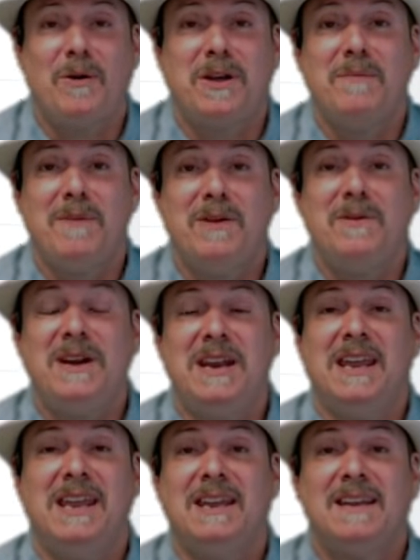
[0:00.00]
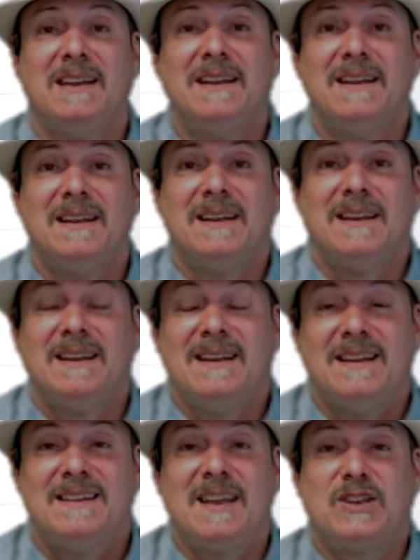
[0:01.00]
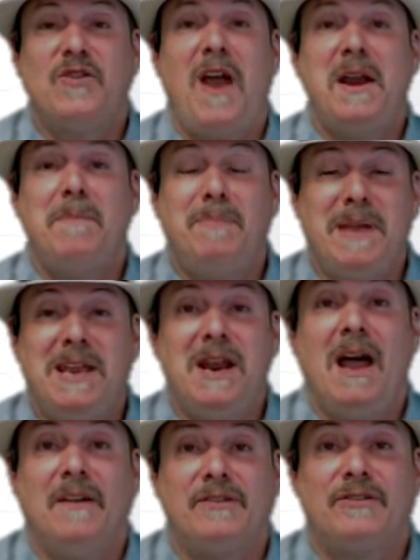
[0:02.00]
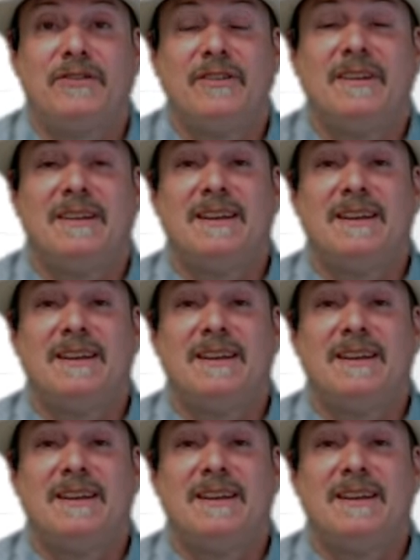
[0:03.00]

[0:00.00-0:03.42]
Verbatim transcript: community to try to beat us.